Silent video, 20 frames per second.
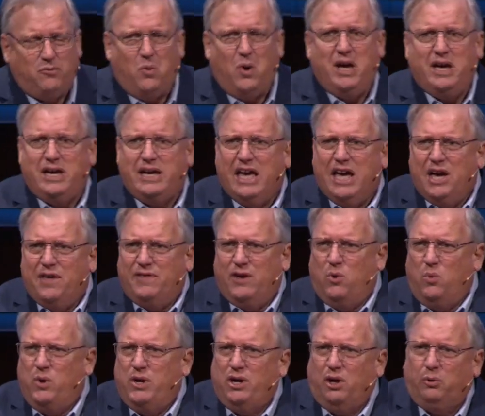way,
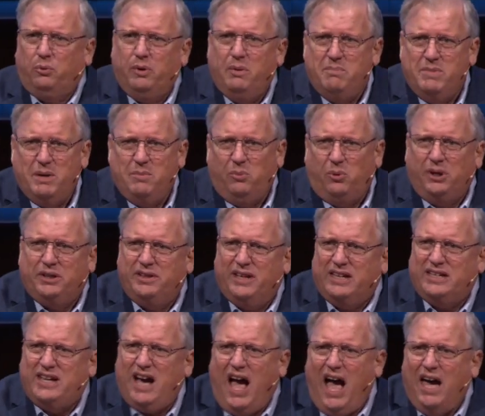that we are remembering
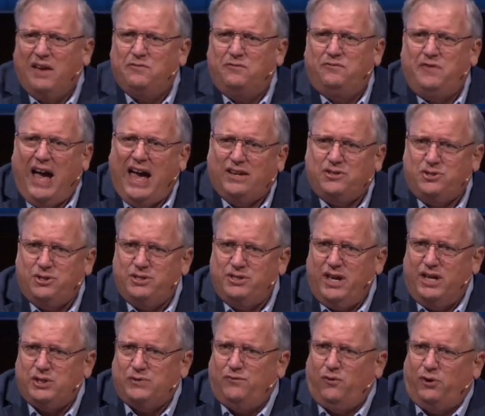that God fashioned
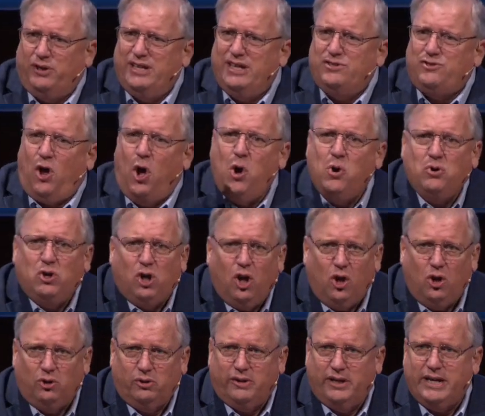us for His own
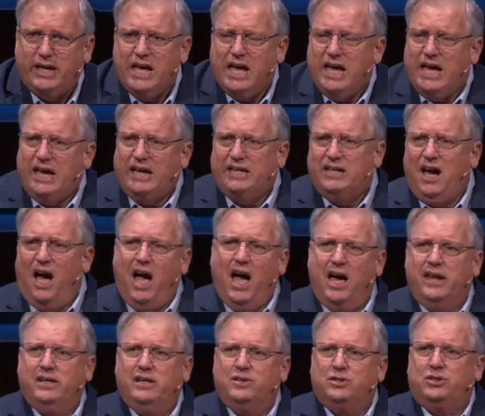glory, and
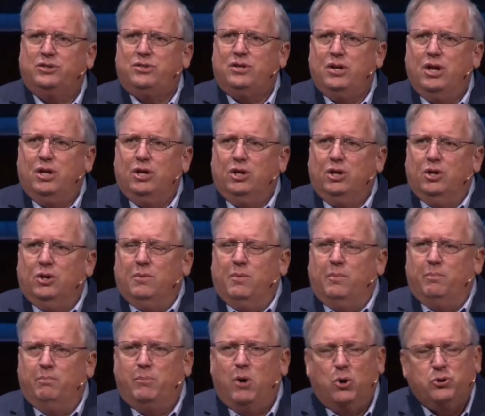God is
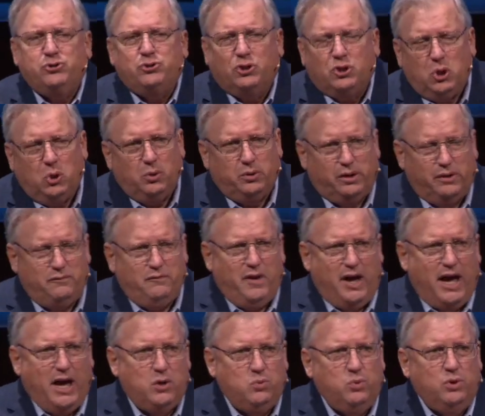most
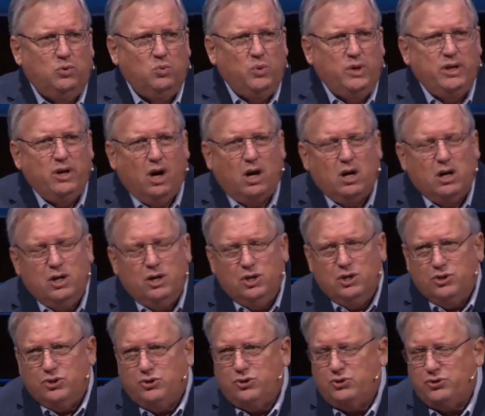glorified when we are
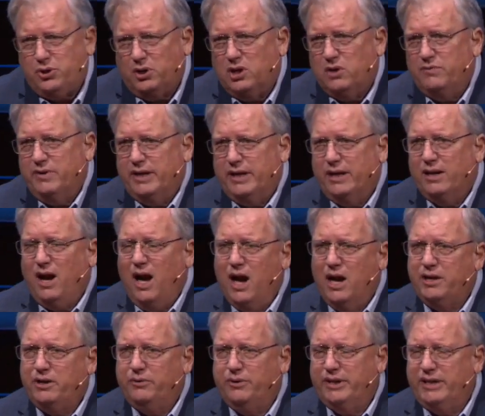serving and
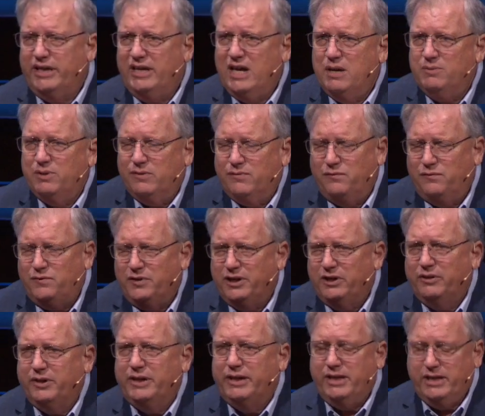honoring Him and
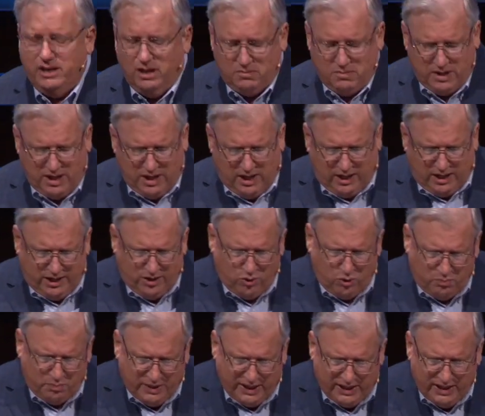fearing Him and
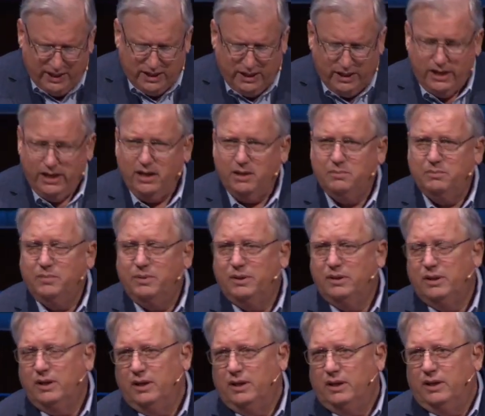obeying Him.
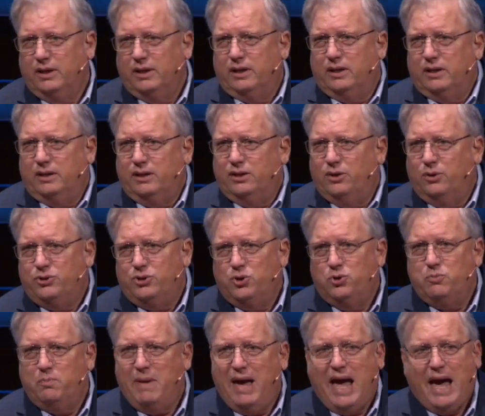You know,
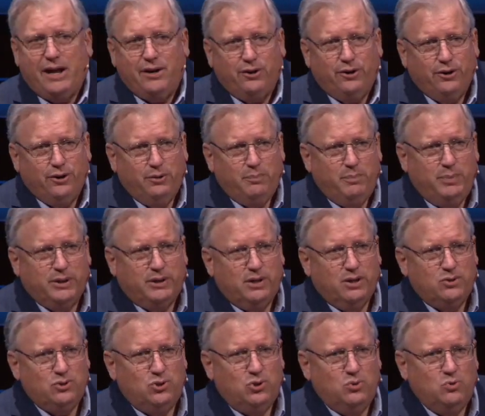you matter
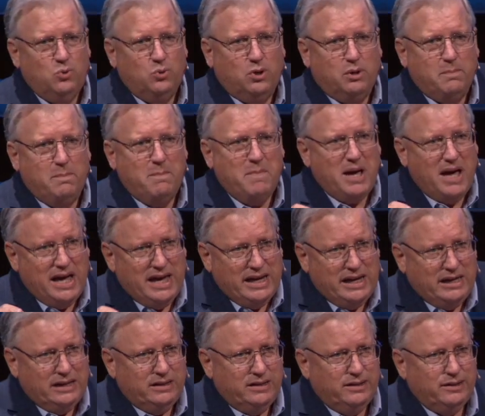because you were
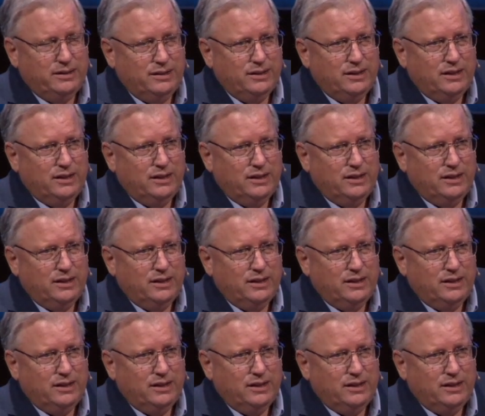made